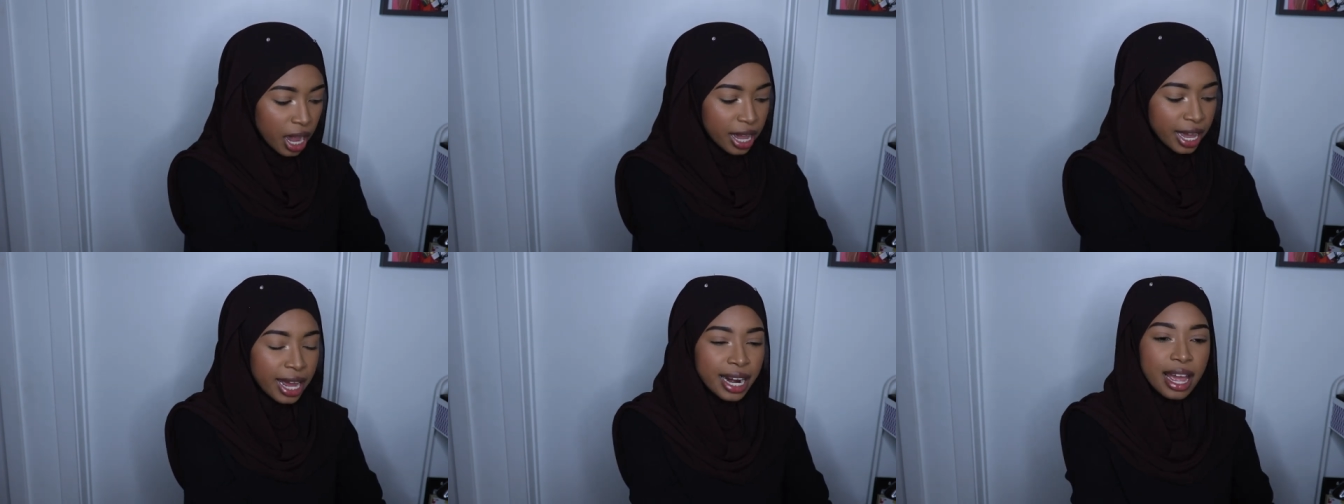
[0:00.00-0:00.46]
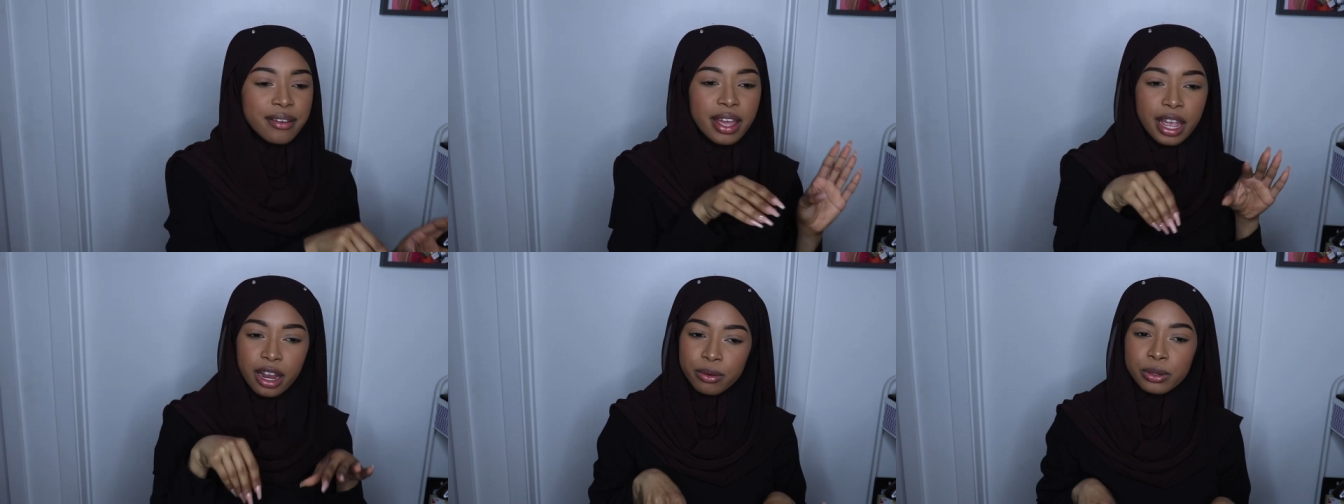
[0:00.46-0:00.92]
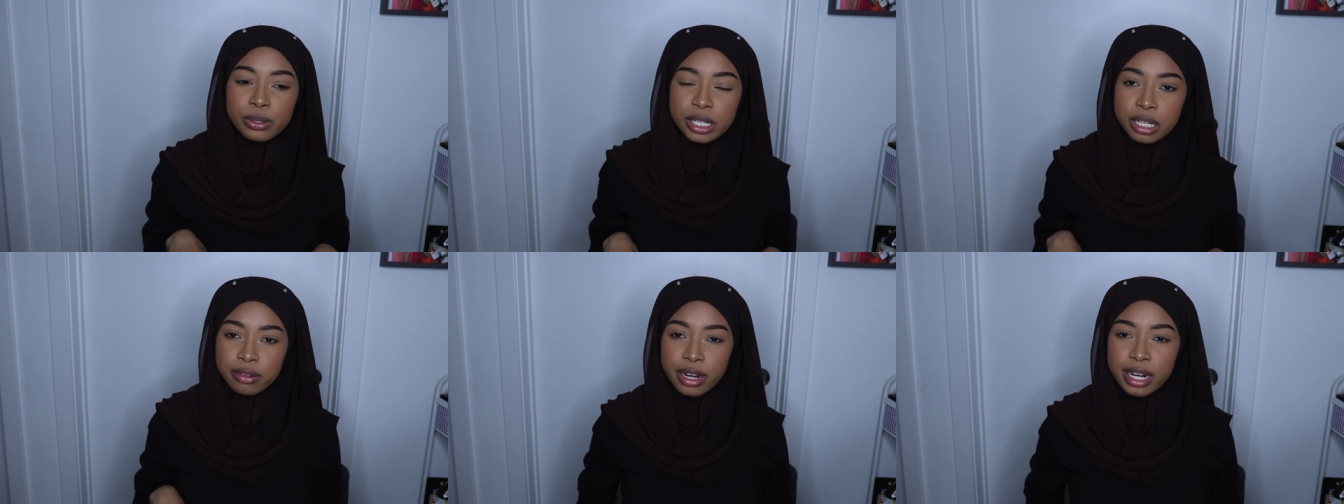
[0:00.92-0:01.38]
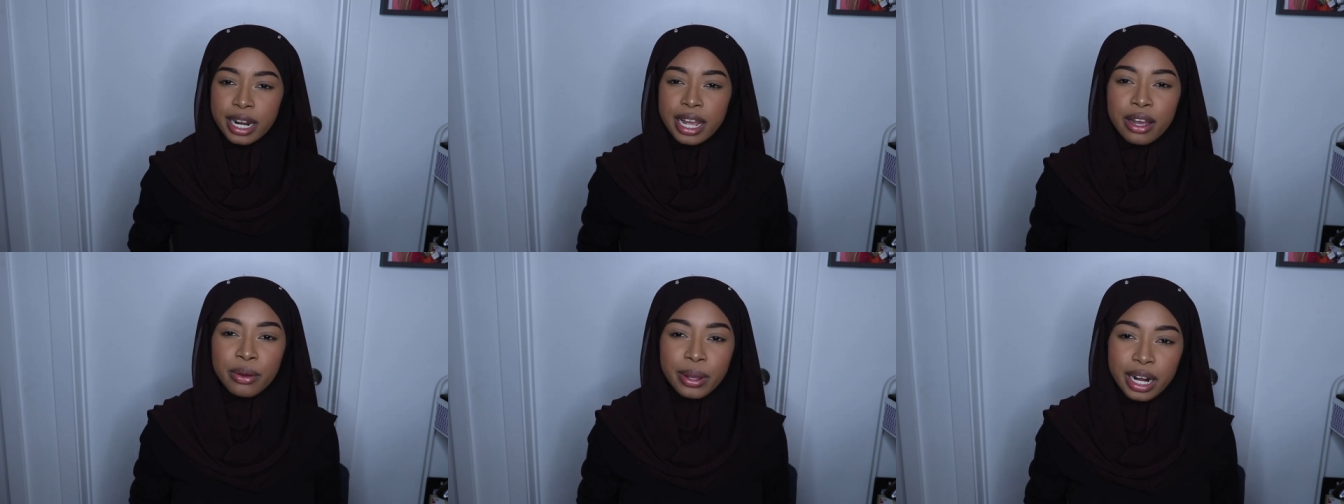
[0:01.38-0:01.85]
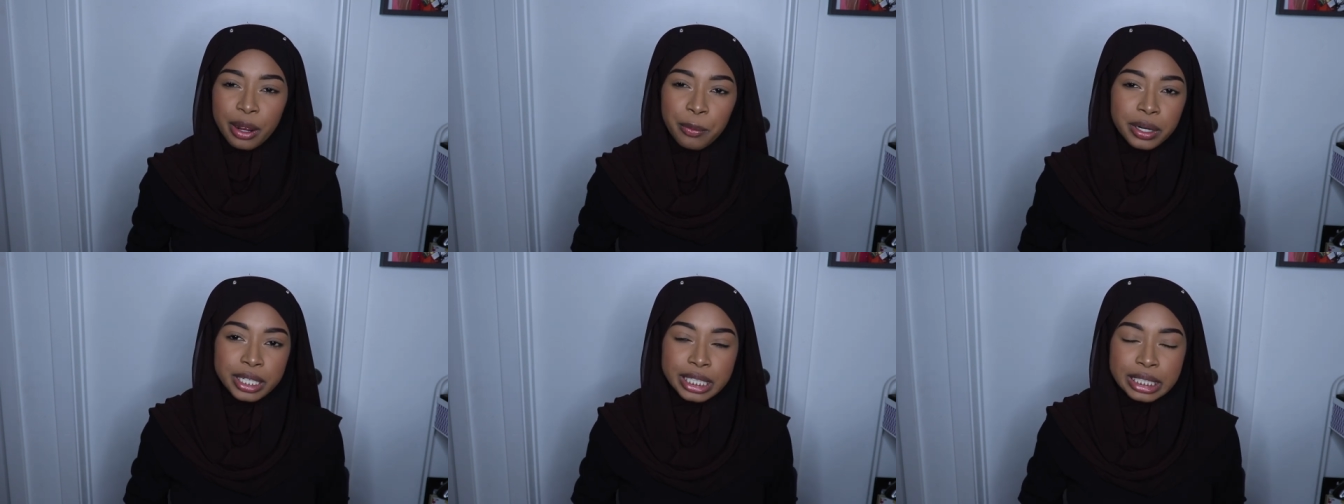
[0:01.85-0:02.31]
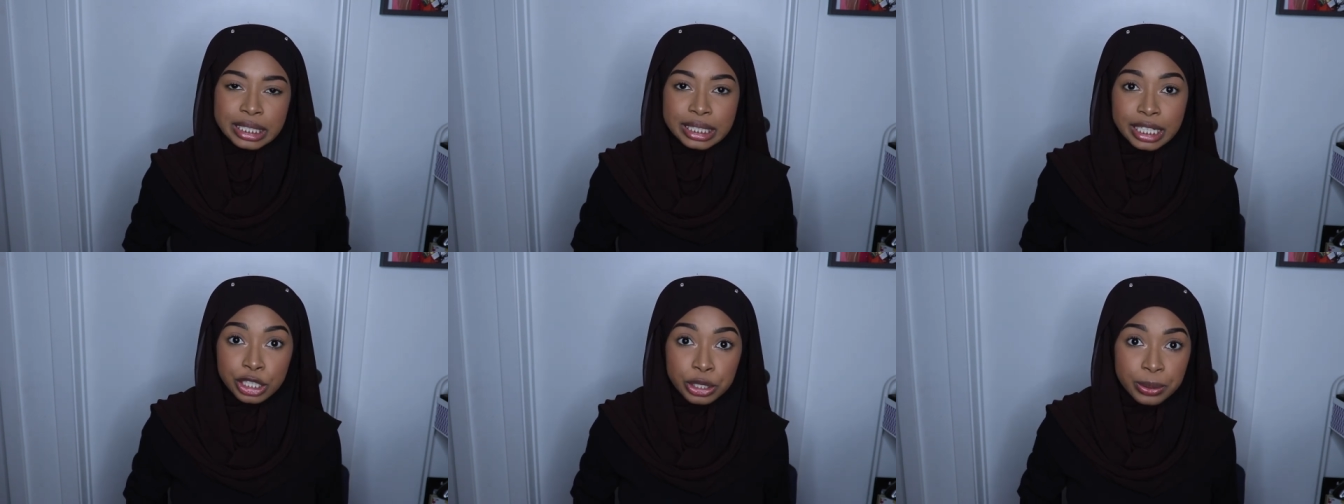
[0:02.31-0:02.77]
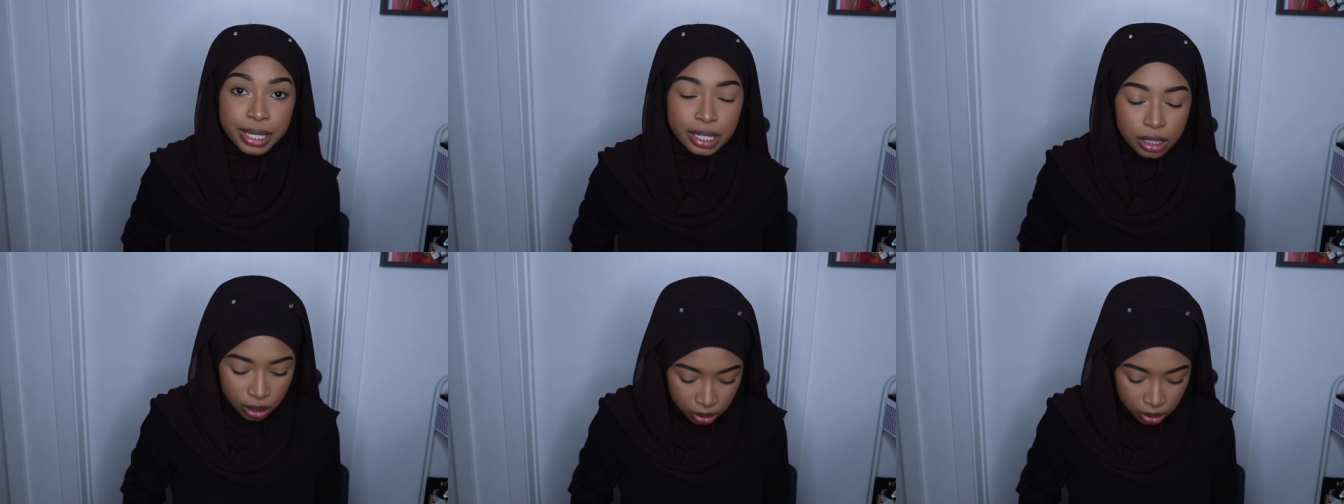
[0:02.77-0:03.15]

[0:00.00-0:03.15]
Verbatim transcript: I kind of have a hair routine right now and I want to stick to it.